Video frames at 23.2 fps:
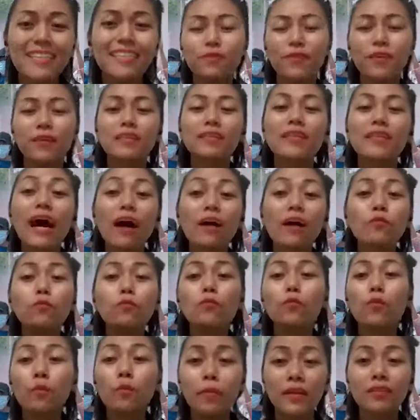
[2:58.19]
Like now,
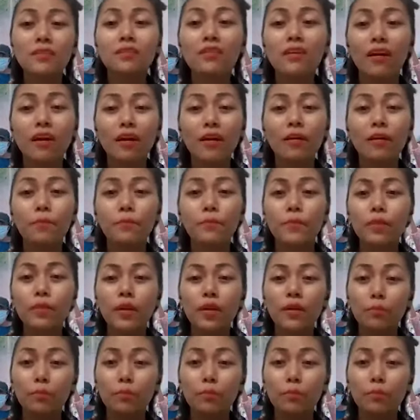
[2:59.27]
women are